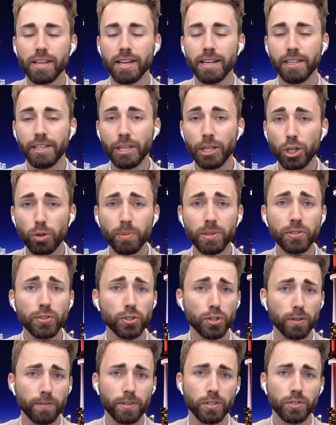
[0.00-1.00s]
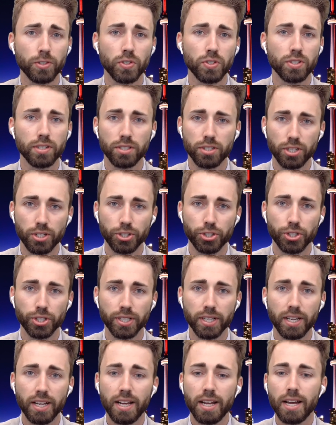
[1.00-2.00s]
and Human Services
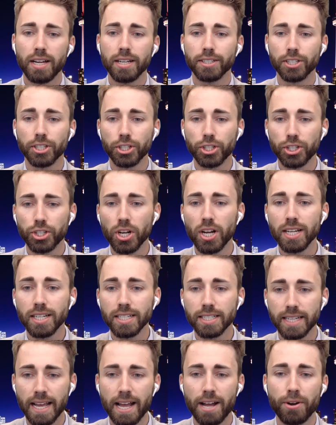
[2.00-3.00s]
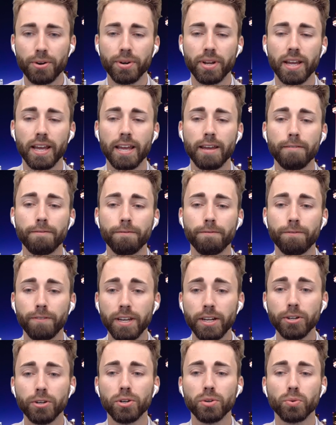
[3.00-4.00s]
decision to shut down a
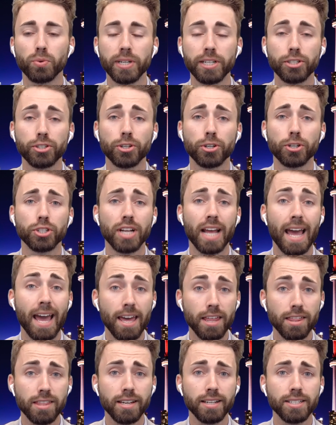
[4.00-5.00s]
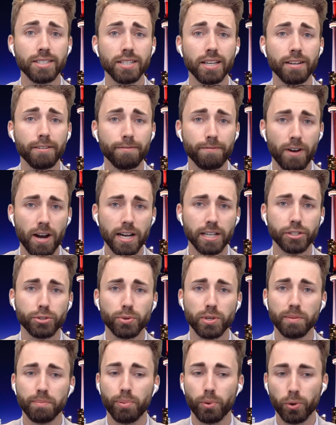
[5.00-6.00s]
fetal research ethics
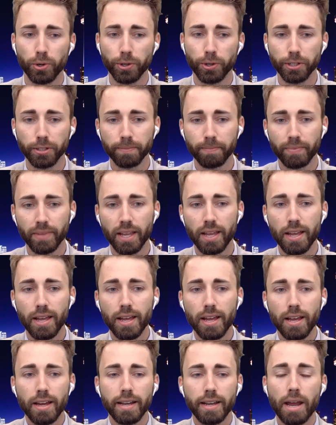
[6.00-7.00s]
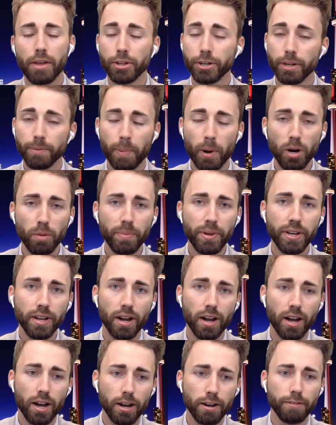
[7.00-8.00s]
advisory board. Now, the Department
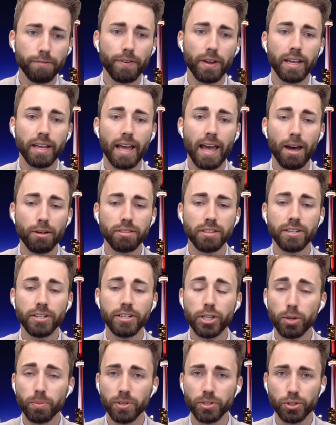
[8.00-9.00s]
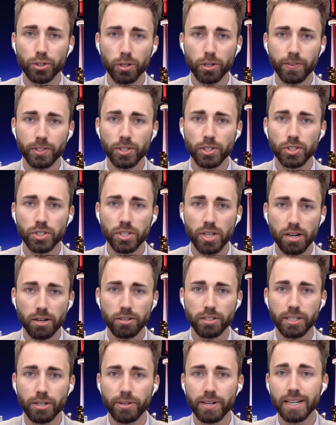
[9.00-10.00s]
of Health and Human Services
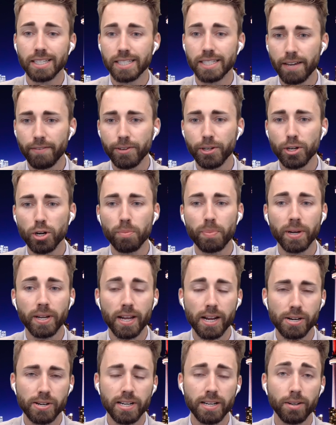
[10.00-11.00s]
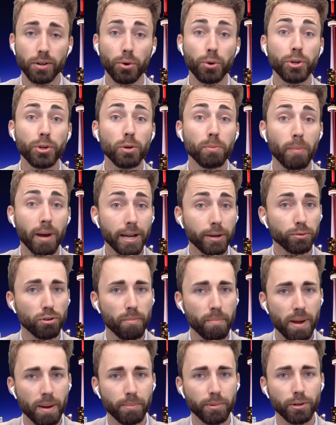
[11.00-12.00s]
Secretary Xavier Becerra, who you might
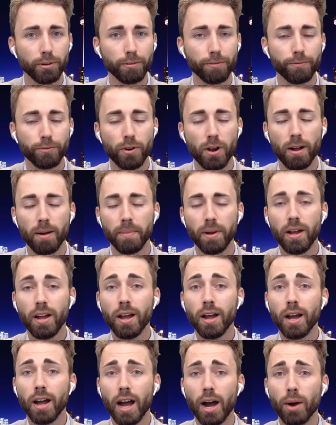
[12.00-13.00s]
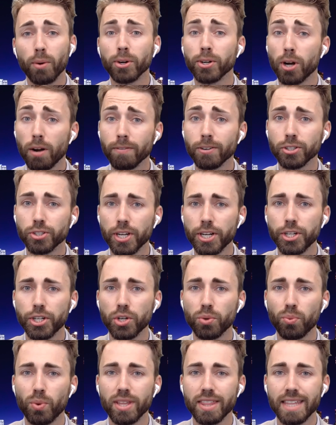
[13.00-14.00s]
remember from our
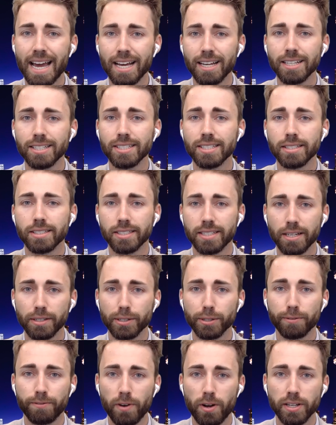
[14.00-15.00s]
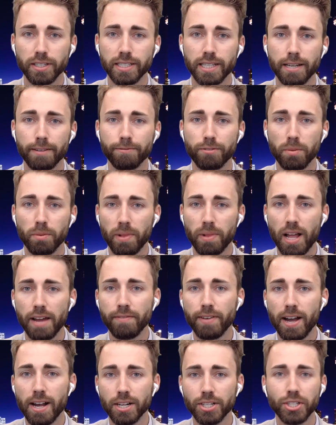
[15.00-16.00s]
conversation with Allison Santafonte from
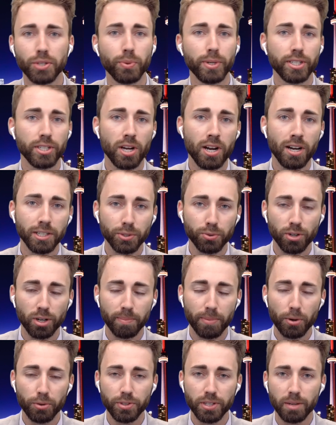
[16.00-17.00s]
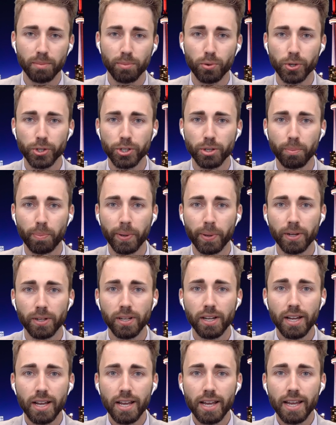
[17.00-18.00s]
Live Action, we talked to her about the abortion pill,
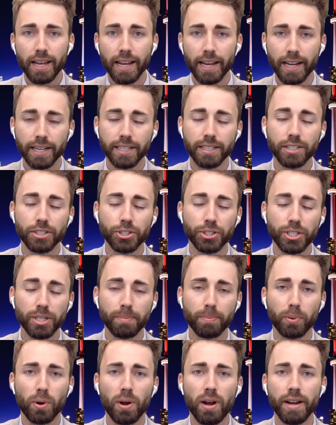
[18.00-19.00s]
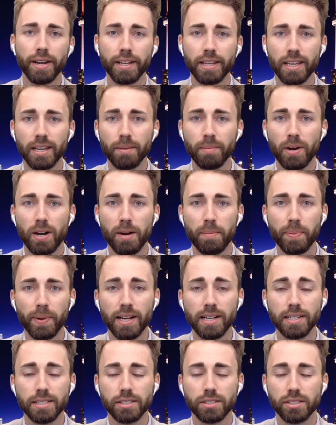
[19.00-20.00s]
and she brought him up
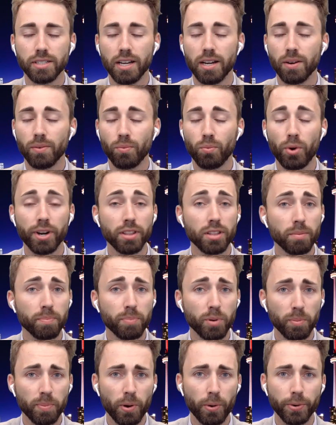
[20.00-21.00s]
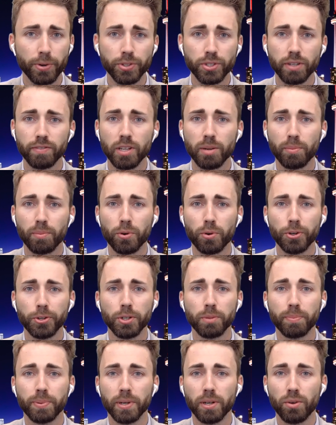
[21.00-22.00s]
as one of the proponents of the
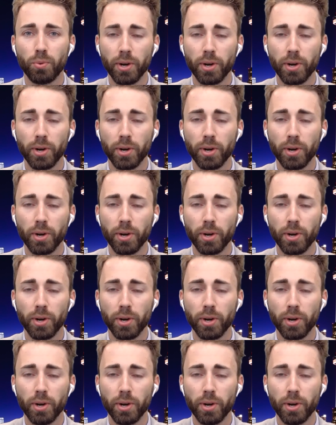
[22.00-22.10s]
abortion pill,